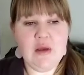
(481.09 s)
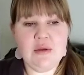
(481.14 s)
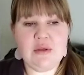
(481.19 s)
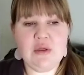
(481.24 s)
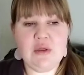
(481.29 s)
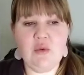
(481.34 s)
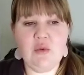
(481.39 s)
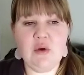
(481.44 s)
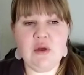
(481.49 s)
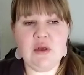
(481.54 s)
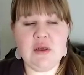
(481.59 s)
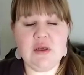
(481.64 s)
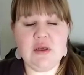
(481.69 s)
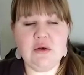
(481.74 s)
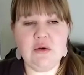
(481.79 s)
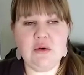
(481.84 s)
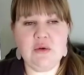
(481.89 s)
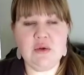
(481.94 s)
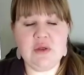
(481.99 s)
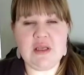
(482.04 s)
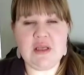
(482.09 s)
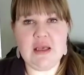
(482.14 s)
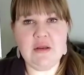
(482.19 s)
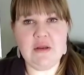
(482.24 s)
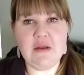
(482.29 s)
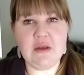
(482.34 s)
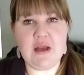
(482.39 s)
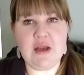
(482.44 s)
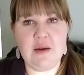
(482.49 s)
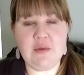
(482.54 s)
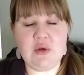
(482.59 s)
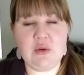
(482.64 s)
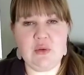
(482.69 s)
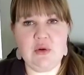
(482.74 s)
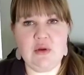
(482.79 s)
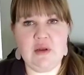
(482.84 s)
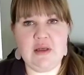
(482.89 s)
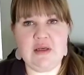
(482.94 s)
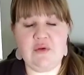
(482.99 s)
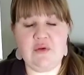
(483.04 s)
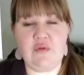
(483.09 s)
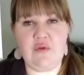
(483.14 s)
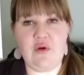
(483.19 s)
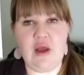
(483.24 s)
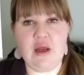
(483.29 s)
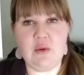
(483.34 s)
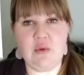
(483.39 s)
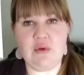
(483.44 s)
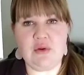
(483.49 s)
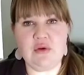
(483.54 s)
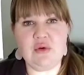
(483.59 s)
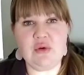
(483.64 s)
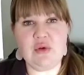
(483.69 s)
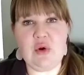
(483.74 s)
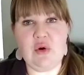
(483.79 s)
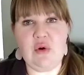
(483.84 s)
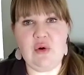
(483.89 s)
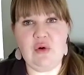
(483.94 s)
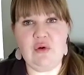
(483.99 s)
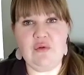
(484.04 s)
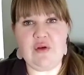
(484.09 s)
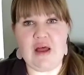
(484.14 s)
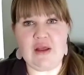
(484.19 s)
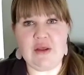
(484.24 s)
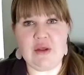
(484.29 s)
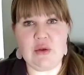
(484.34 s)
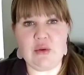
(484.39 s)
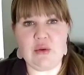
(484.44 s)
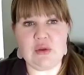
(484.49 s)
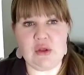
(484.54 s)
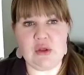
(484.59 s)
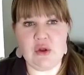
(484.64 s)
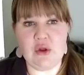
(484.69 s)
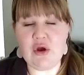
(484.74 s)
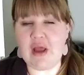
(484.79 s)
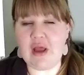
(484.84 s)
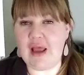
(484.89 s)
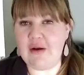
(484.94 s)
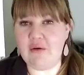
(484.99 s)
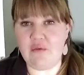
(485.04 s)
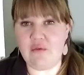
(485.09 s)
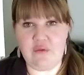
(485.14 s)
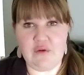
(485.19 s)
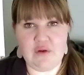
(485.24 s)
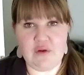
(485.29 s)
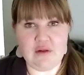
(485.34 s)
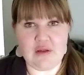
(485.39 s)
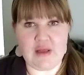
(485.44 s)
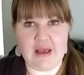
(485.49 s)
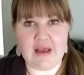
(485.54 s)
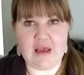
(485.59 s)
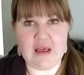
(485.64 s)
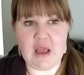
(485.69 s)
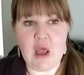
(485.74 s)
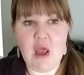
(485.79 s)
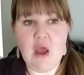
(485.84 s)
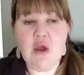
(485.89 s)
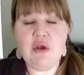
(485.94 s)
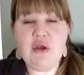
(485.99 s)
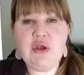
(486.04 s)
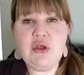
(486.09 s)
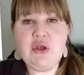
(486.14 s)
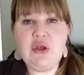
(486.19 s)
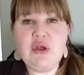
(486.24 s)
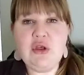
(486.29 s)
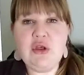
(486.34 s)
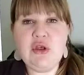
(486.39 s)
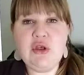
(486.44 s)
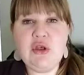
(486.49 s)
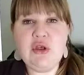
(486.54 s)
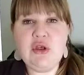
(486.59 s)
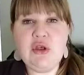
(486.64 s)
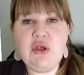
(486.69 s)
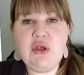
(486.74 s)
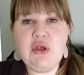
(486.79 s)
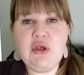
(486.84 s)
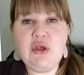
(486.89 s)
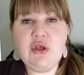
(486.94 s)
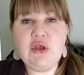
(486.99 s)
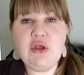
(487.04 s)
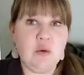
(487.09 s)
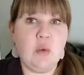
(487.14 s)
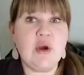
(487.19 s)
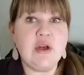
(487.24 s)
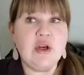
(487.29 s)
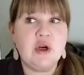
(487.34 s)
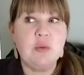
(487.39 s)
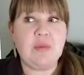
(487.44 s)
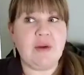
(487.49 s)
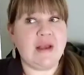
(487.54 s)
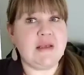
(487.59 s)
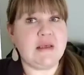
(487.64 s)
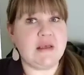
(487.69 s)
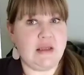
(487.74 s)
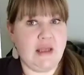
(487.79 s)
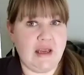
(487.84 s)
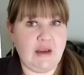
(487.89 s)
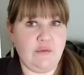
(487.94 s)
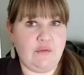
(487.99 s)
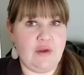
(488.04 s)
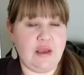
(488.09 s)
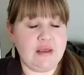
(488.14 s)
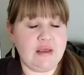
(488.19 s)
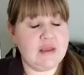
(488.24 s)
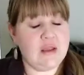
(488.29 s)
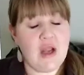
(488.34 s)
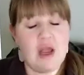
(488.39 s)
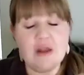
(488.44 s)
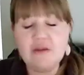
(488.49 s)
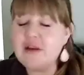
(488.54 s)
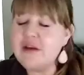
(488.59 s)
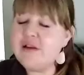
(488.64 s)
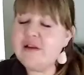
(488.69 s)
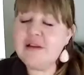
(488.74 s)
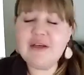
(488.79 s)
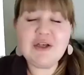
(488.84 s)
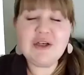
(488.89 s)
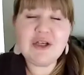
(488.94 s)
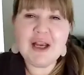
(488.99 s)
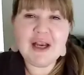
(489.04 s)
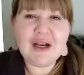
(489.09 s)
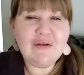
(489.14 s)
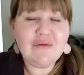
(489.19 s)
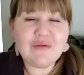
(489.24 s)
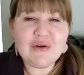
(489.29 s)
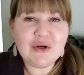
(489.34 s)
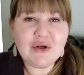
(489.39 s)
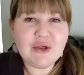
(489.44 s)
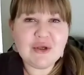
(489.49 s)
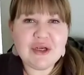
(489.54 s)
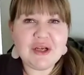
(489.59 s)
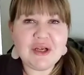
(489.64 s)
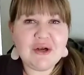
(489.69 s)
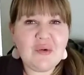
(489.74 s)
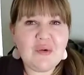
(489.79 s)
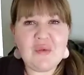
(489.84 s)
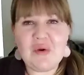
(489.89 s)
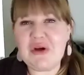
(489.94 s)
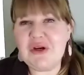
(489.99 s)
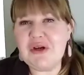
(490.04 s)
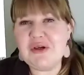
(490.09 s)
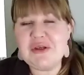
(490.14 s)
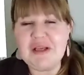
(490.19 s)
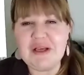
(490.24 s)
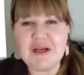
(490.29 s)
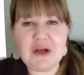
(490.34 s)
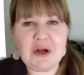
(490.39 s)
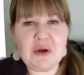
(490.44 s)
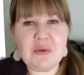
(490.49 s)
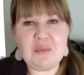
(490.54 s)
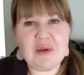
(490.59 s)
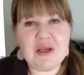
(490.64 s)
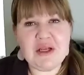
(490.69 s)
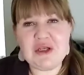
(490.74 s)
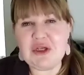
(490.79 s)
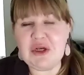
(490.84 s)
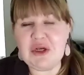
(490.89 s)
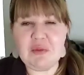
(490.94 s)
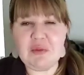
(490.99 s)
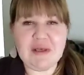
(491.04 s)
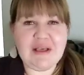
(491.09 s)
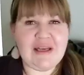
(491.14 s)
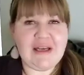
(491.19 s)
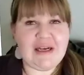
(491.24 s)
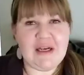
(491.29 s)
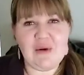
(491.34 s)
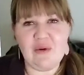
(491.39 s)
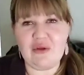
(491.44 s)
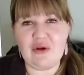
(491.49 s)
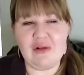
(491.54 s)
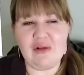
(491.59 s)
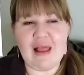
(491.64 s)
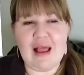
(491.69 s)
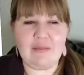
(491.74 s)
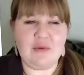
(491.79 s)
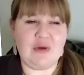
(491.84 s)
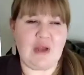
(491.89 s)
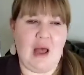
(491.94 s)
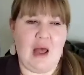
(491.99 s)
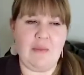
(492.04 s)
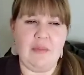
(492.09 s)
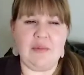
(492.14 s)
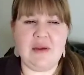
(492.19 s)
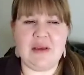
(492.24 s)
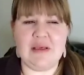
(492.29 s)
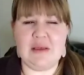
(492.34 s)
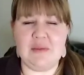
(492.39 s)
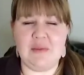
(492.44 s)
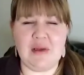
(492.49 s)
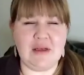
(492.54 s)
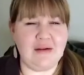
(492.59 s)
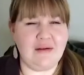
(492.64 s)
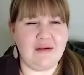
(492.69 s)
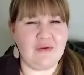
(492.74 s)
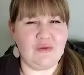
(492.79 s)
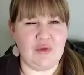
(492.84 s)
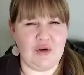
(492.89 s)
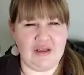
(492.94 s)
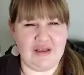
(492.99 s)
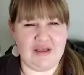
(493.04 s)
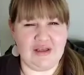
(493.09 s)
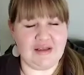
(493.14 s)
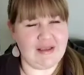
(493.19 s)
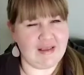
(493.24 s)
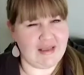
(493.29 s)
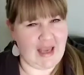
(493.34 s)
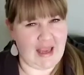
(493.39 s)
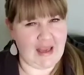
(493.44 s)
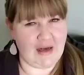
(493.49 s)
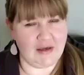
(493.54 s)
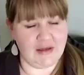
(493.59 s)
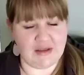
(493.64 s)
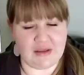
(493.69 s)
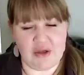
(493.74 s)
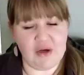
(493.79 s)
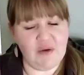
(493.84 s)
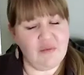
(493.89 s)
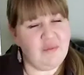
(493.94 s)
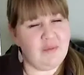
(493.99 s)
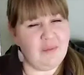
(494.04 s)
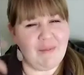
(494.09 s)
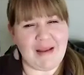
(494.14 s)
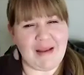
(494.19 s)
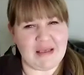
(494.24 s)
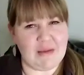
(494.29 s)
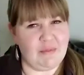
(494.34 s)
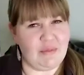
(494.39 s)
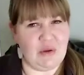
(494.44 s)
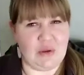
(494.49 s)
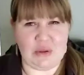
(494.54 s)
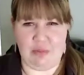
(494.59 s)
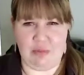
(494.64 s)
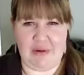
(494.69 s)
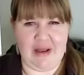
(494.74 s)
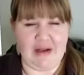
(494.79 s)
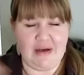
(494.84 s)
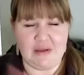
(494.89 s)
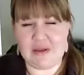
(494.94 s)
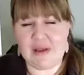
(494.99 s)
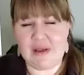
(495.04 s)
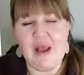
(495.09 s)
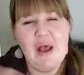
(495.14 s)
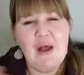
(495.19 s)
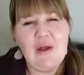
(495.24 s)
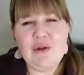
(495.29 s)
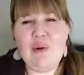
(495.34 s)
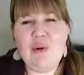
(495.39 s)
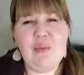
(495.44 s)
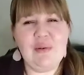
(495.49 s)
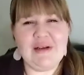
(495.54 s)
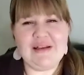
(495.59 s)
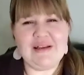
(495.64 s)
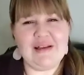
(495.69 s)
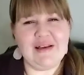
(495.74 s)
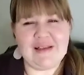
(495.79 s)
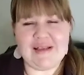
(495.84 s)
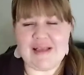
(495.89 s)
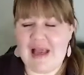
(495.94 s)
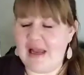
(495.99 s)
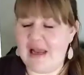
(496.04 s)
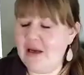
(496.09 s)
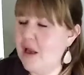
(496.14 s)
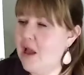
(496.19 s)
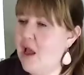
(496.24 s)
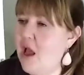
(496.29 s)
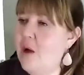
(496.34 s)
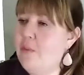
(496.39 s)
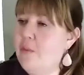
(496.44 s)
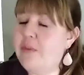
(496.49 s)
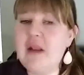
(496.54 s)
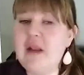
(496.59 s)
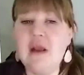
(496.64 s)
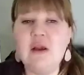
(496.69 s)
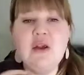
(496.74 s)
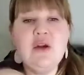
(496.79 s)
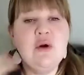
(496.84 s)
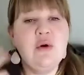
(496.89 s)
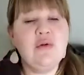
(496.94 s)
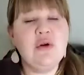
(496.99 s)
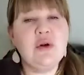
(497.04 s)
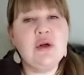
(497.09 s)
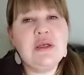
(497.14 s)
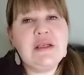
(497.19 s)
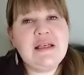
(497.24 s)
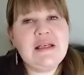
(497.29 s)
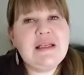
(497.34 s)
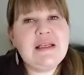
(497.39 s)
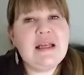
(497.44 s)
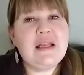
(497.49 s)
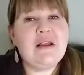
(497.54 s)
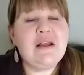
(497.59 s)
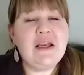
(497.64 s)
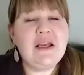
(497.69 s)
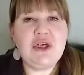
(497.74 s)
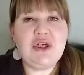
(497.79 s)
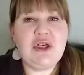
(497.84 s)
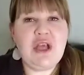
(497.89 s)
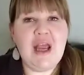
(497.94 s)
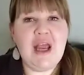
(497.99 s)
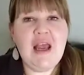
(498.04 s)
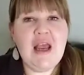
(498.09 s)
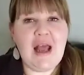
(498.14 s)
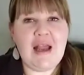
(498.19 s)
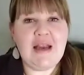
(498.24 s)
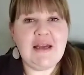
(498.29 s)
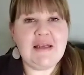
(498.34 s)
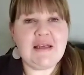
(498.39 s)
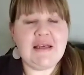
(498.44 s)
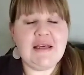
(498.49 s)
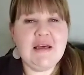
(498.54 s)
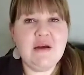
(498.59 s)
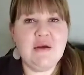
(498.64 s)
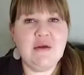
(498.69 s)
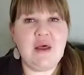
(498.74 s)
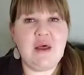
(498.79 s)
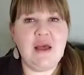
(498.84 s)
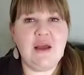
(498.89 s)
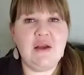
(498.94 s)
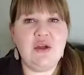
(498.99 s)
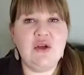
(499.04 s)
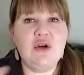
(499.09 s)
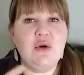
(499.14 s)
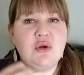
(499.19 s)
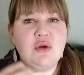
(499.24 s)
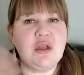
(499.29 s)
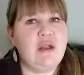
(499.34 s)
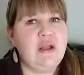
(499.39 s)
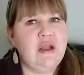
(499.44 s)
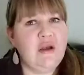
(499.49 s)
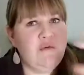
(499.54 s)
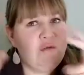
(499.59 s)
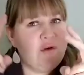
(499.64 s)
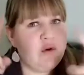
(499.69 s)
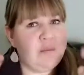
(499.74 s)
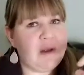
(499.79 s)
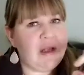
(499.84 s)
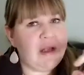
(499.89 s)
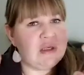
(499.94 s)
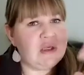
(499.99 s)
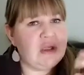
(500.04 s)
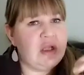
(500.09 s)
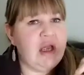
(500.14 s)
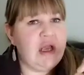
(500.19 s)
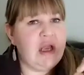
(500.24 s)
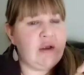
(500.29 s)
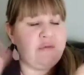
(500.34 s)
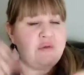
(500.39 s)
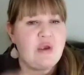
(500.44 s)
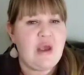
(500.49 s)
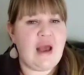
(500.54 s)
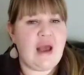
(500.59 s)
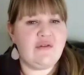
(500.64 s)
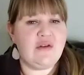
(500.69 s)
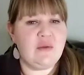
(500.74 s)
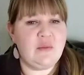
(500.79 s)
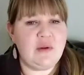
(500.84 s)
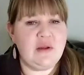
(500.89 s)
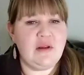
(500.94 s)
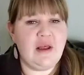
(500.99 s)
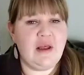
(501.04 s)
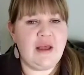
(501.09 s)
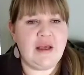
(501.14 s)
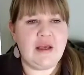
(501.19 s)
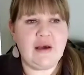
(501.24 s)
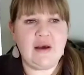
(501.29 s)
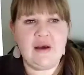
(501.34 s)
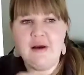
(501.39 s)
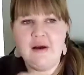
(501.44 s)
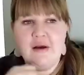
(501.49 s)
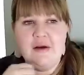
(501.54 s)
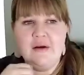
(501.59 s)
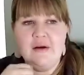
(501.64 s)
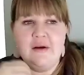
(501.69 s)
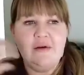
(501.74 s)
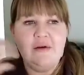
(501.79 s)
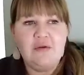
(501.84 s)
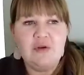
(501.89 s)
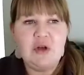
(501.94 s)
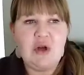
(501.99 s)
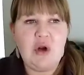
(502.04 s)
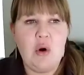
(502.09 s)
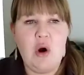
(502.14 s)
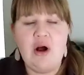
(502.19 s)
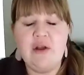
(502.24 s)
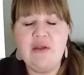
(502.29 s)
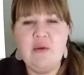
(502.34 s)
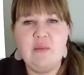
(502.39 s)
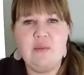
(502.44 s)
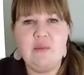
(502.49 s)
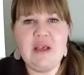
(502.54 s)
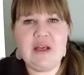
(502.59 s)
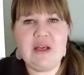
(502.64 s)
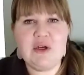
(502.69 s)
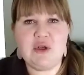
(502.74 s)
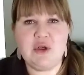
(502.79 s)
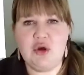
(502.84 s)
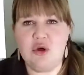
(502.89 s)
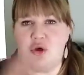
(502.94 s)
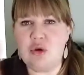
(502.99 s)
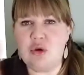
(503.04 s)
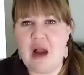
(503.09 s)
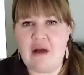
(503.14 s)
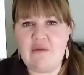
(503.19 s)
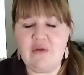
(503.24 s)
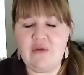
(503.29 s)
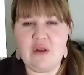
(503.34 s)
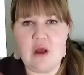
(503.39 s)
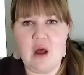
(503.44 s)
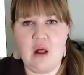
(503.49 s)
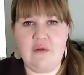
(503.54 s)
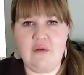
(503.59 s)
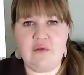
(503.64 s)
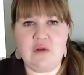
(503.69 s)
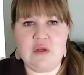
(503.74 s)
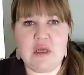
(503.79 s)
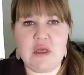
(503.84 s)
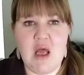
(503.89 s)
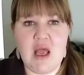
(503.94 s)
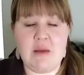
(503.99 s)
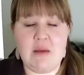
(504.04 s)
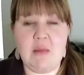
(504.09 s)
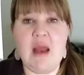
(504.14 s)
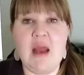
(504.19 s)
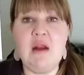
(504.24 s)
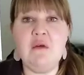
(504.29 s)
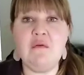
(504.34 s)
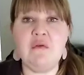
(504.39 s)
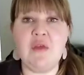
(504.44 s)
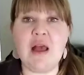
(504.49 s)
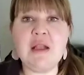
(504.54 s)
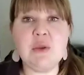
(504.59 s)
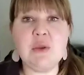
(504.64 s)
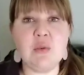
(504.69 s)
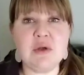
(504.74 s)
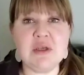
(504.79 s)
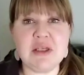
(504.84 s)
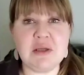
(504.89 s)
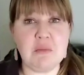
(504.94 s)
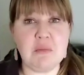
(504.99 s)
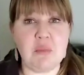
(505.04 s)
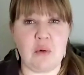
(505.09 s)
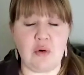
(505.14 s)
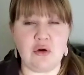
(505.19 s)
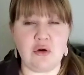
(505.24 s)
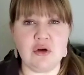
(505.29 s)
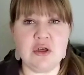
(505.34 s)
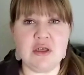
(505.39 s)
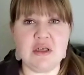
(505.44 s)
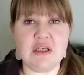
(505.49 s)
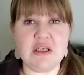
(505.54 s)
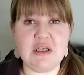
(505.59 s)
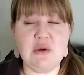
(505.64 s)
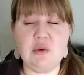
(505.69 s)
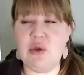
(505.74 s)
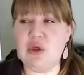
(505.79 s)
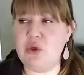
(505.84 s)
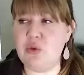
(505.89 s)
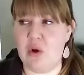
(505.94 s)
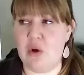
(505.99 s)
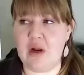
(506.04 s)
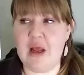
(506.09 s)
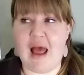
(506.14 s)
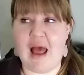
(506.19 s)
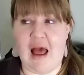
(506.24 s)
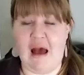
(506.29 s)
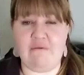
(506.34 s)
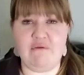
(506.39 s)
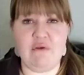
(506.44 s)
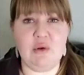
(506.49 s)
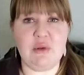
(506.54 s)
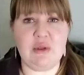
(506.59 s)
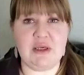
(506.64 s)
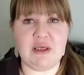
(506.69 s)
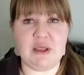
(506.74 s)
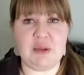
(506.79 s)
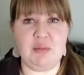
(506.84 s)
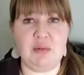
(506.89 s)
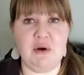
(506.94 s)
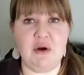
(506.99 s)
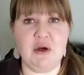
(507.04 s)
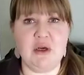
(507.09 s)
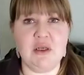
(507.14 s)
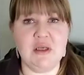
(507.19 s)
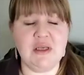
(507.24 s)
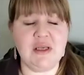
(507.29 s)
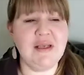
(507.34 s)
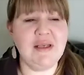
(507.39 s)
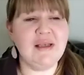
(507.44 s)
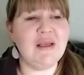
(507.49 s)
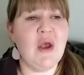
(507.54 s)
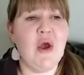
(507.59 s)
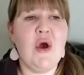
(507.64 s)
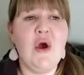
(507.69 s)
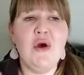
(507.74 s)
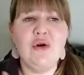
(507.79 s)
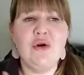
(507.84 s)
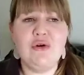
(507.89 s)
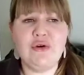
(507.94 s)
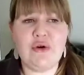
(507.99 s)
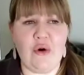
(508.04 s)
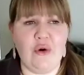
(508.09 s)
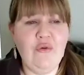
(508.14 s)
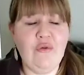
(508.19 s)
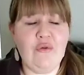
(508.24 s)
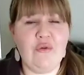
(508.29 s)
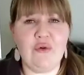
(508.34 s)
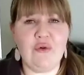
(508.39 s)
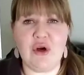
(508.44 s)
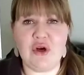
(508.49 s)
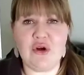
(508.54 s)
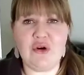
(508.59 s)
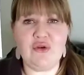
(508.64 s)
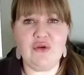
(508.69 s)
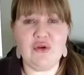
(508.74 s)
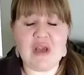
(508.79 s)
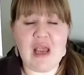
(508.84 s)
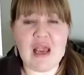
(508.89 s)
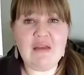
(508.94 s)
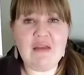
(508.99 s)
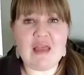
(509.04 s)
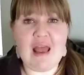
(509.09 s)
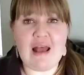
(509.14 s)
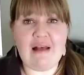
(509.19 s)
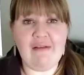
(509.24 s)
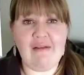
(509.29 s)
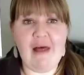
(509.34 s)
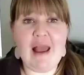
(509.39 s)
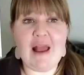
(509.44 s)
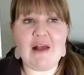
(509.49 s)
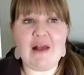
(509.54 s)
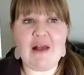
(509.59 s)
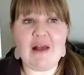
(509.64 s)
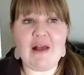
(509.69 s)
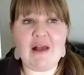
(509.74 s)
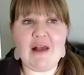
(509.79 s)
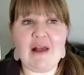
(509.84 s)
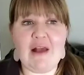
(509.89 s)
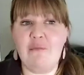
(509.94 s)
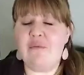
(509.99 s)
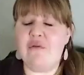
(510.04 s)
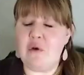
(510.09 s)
So when you take the time to really define what those core values look and feel like, to decide what your best life is, not the cliched version where you're sitting on a beach in a bikini with your laptop, because I mean, really, sand's gonna mess up those buttons. Nobody does that. But there's this cliche idea that to live your best life, you have to be like, on the beach or traveling all of the time. And if that's what's important to you and you want to have those experiences, go for it, create that life.